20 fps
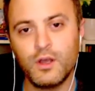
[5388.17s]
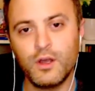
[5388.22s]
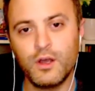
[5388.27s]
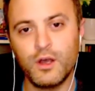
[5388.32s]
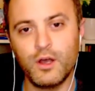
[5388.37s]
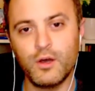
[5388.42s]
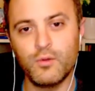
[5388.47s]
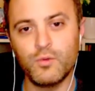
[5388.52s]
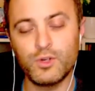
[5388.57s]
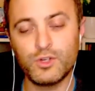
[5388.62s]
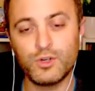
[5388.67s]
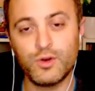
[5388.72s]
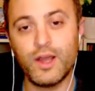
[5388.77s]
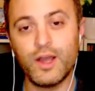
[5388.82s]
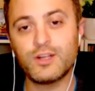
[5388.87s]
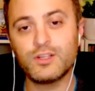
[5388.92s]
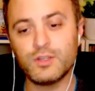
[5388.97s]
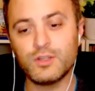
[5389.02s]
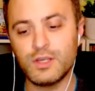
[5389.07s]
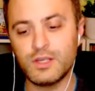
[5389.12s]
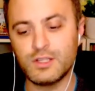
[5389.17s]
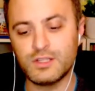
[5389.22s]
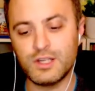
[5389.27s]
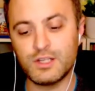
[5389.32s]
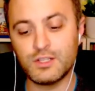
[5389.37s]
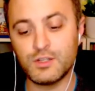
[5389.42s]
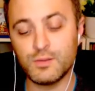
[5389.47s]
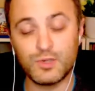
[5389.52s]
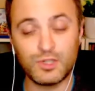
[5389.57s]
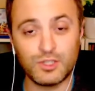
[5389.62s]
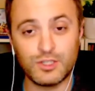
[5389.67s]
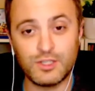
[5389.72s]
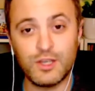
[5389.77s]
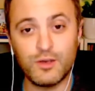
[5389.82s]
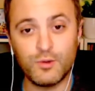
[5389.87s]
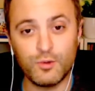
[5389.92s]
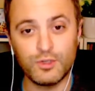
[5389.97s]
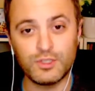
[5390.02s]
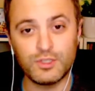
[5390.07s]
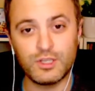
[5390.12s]
which are actually, it's not so much a
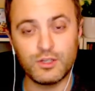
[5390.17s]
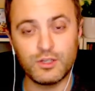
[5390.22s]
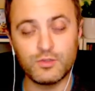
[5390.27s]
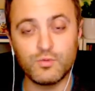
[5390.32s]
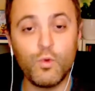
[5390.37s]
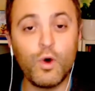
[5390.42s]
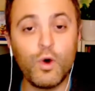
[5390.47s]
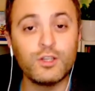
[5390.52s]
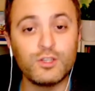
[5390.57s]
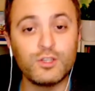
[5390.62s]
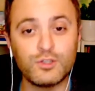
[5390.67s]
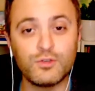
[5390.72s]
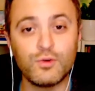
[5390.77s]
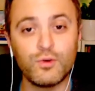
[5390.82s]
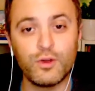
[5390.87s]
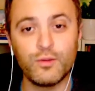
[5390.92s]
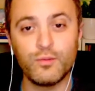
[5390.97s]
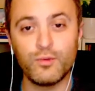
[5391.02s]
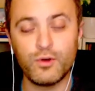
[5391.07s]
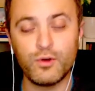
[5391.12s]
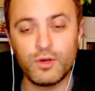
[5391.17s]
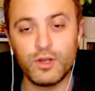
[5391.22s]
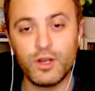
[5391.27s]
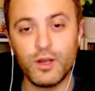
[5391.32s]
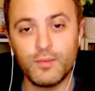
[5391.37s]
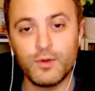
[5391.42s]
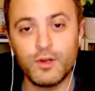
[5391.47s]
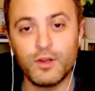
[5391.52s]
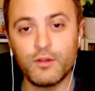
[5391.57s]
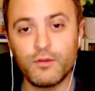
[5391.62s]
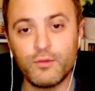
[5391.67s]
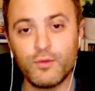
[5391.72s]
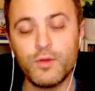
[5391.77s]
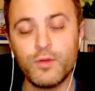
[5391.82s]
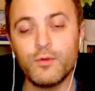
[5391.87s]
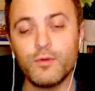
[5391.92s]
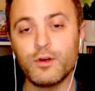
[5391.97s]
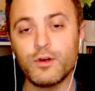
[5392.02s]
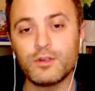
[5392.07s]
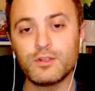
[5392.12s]
sequel as it is one story broken up into 3
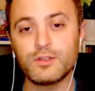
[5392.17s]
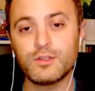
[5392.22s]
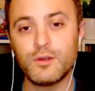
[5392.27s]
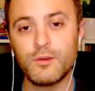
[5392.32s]
books.